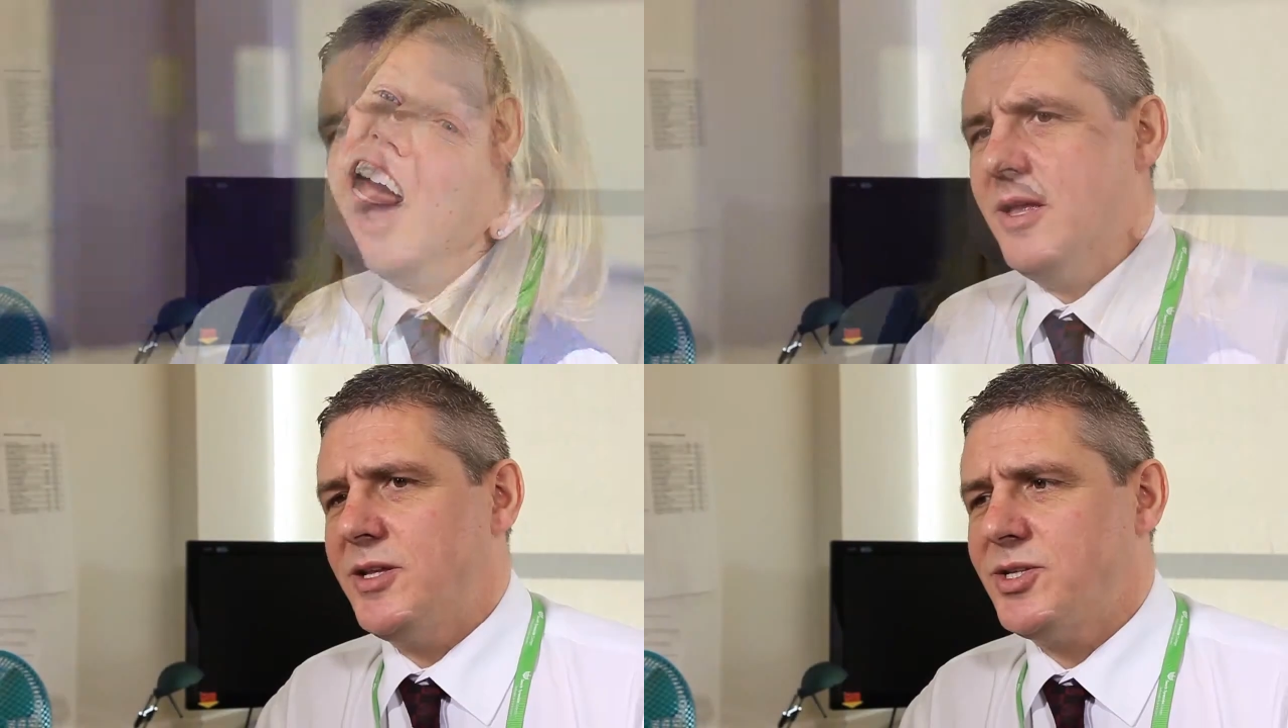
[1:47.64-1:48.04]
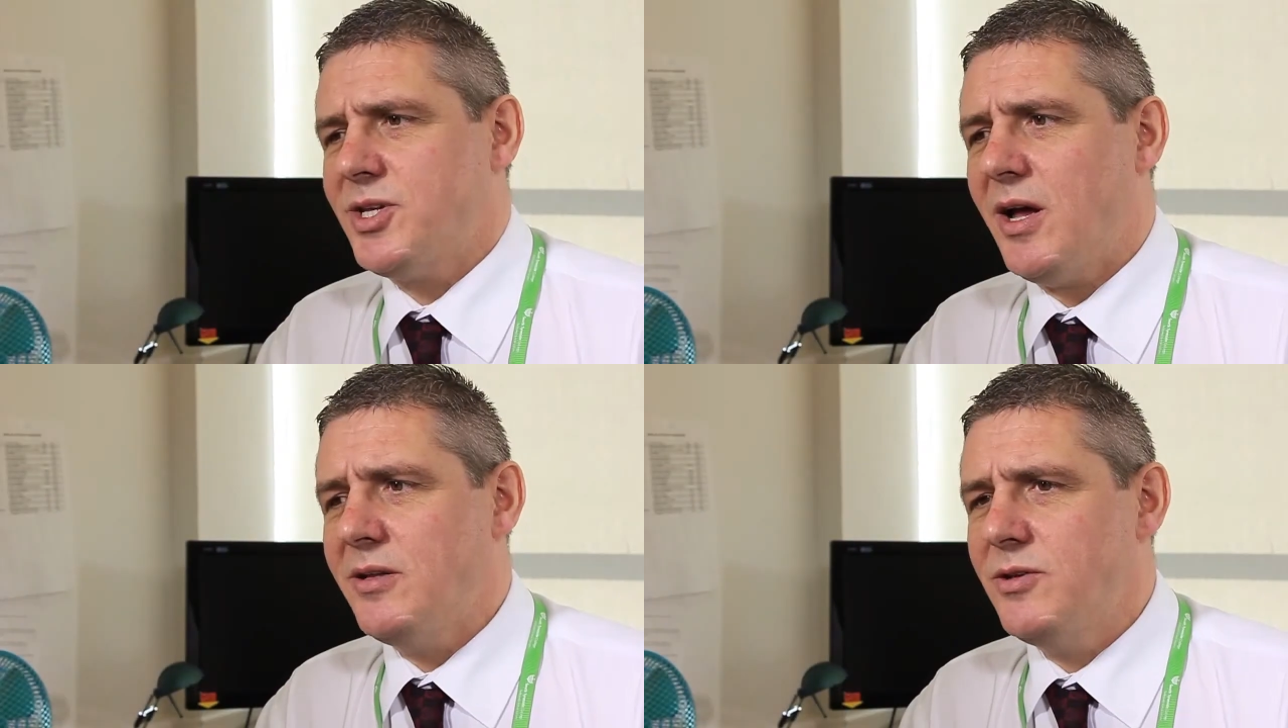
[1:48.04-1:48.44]
It's
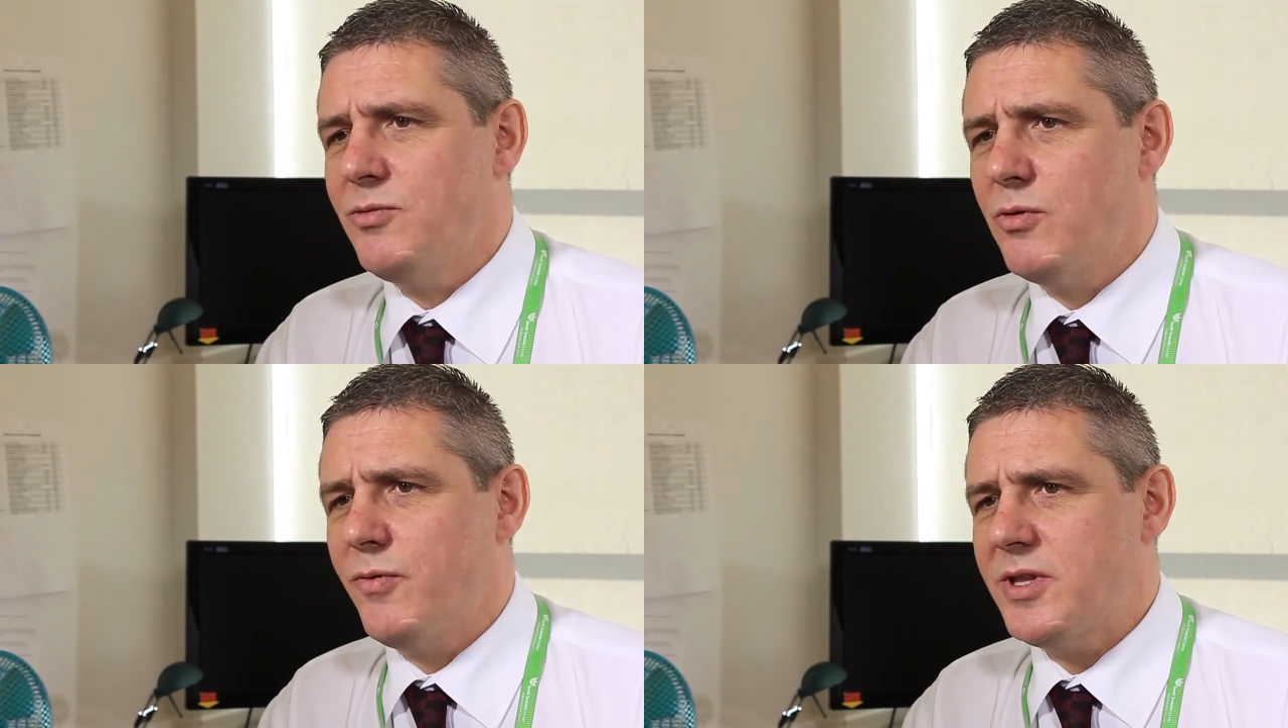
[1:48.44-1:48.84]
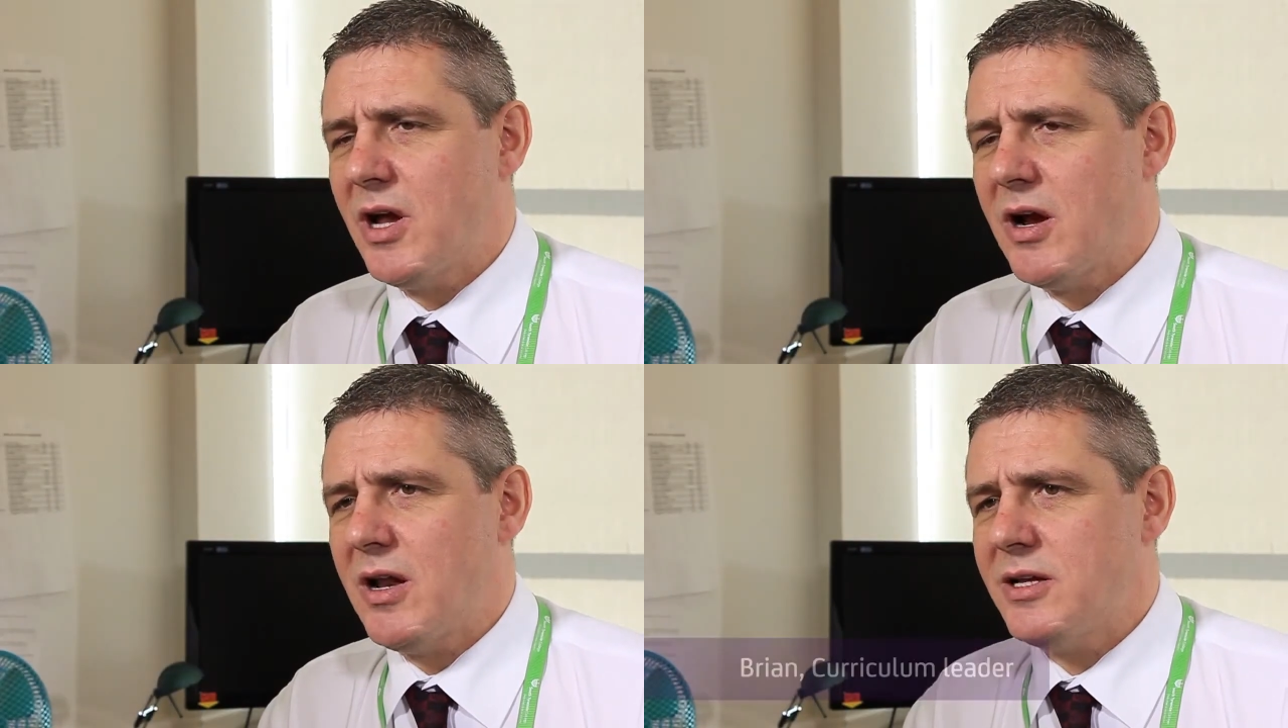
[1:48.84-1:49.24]
handing over the
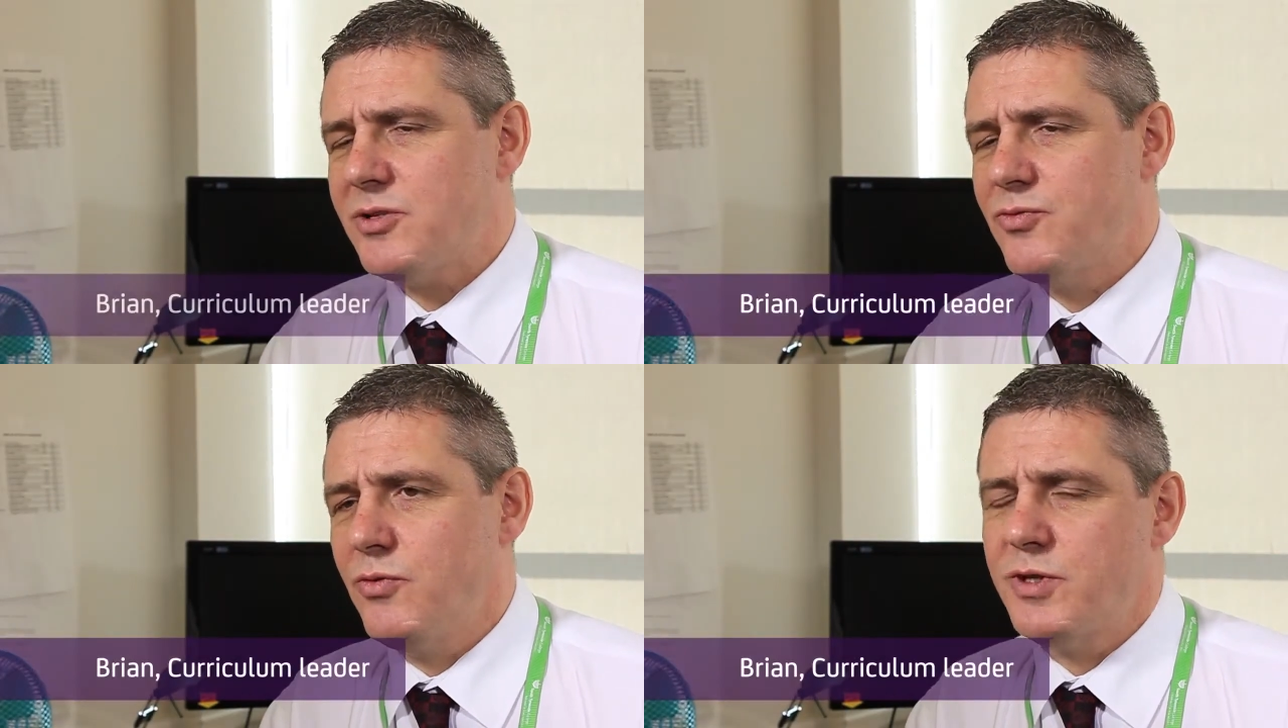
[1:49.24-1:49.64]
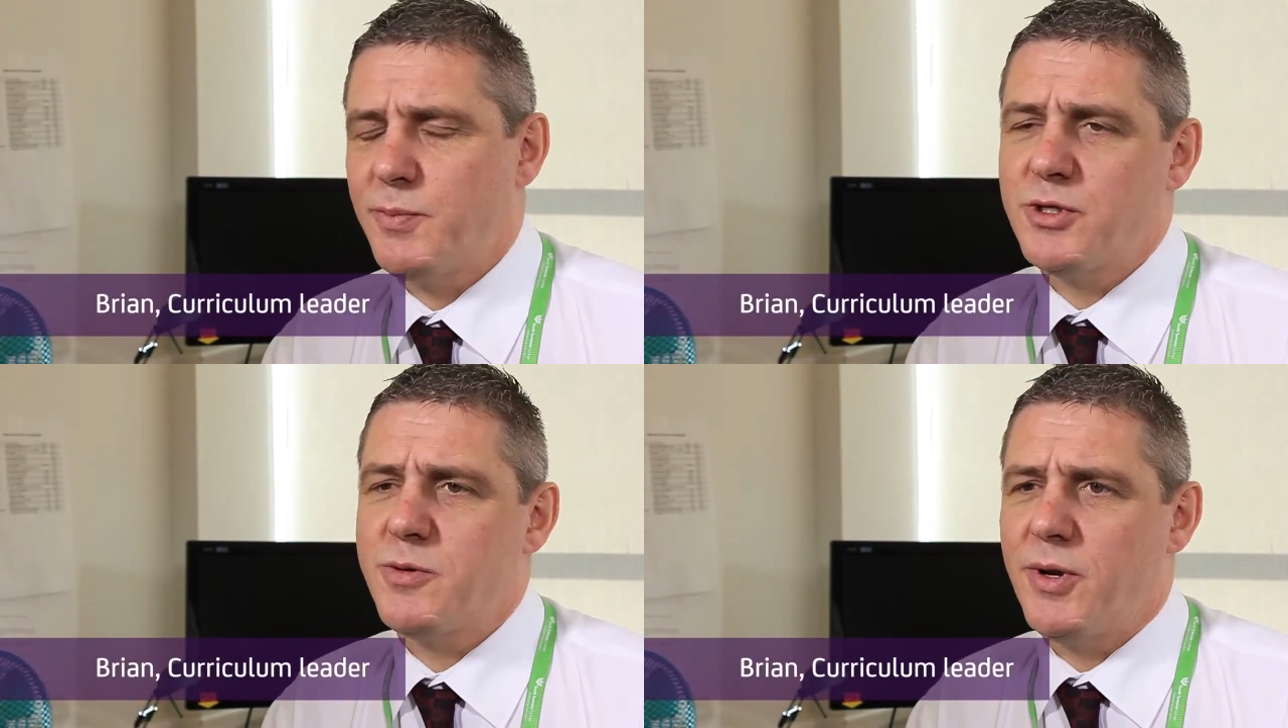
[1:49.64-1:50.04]
classroom
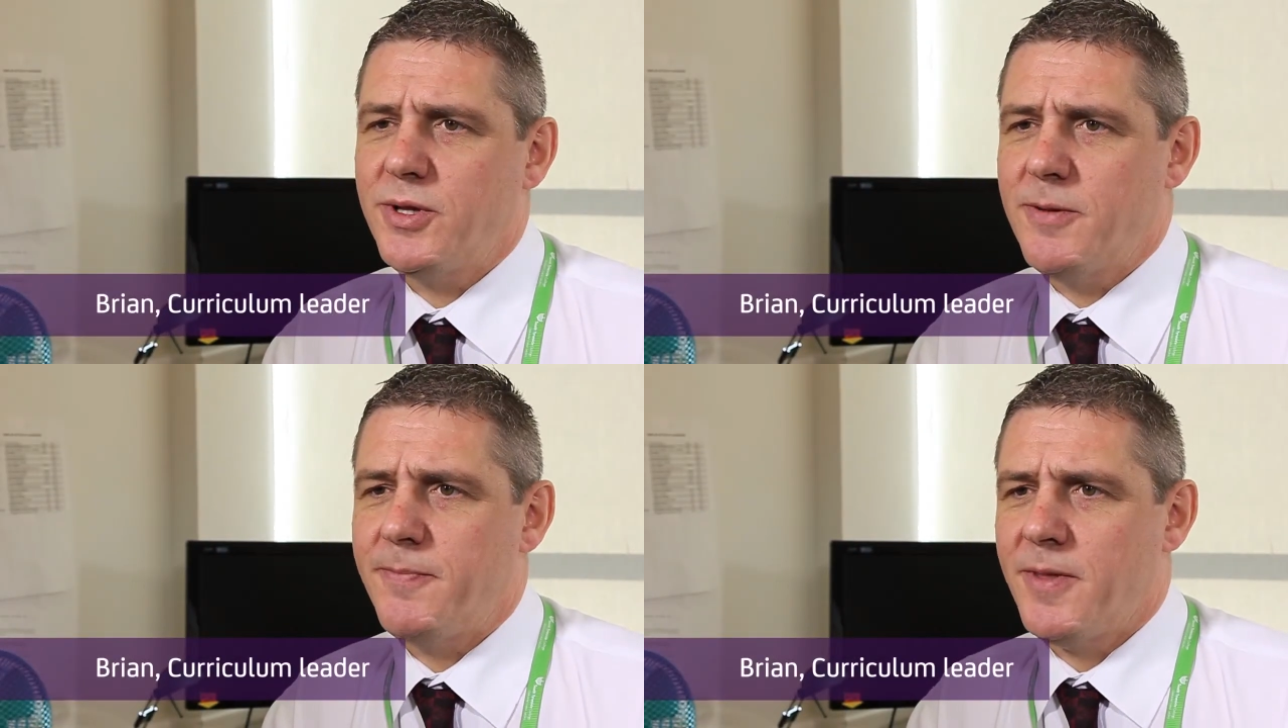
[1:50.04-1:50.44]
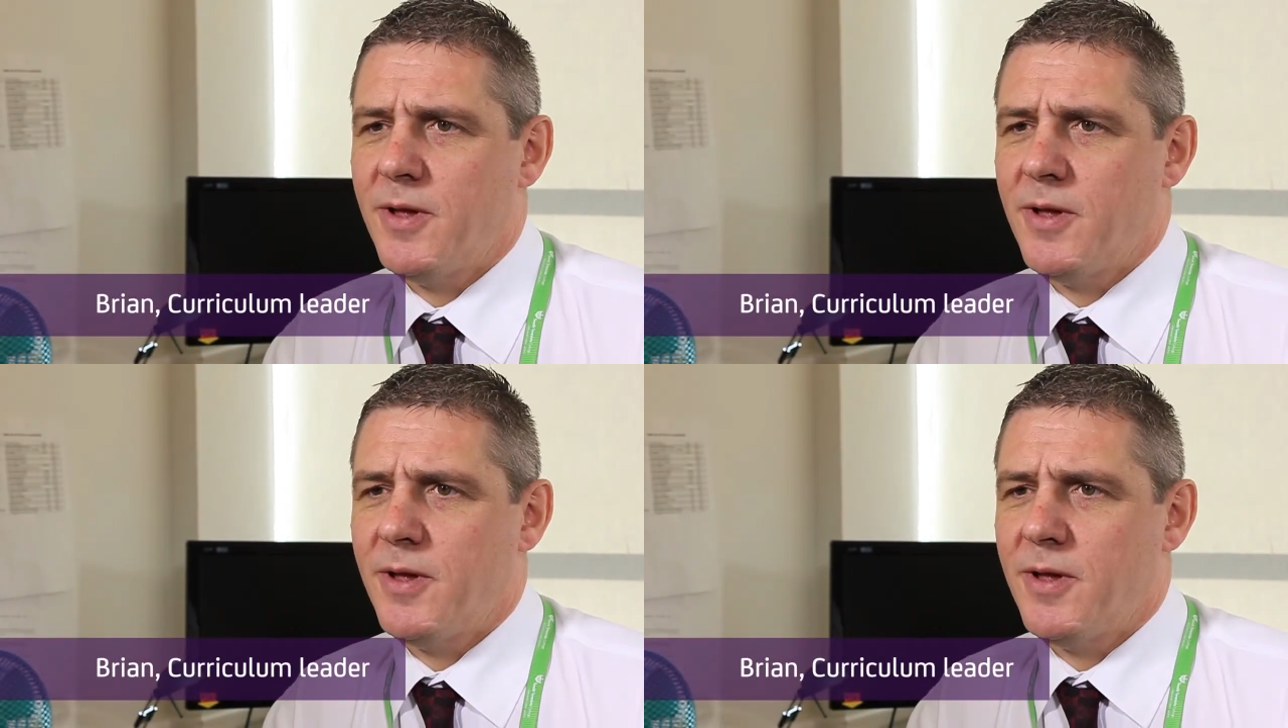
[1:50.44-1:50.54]
responsibility.